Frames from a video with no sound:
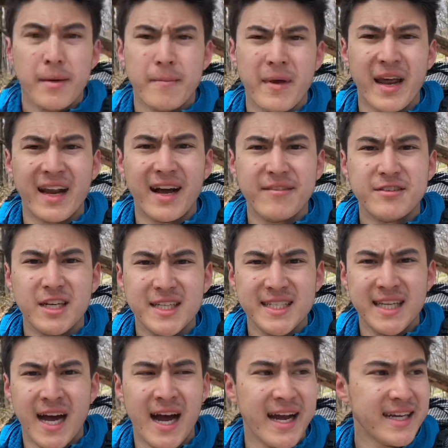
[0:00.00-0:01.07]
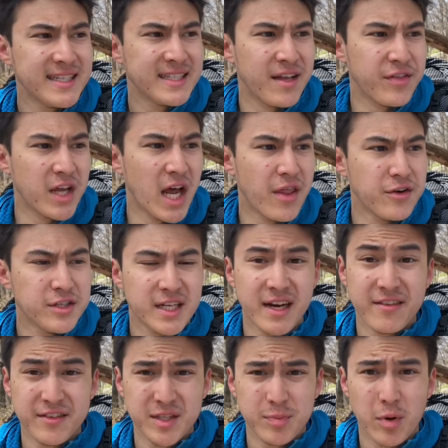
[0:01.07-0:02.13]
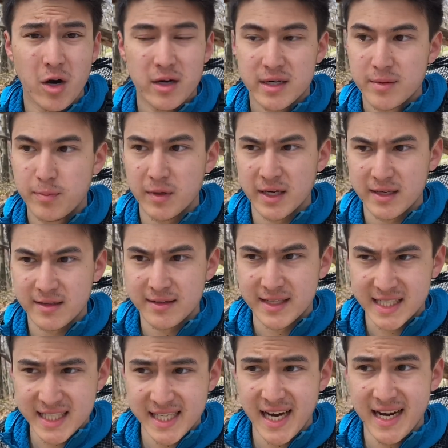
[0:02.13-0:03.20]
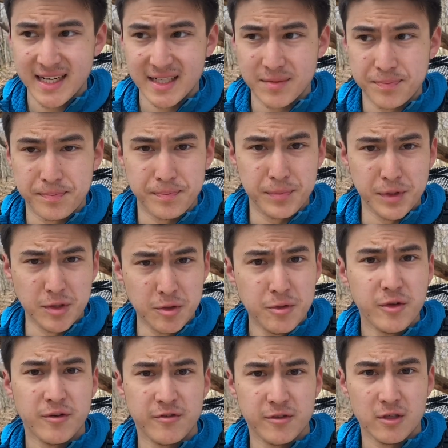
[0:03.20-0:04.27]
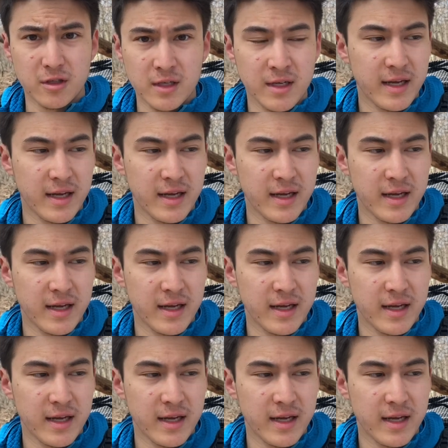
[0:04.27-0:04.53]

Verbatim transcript: Man, I've done hikes on the other side of this park, but this side is beautiful.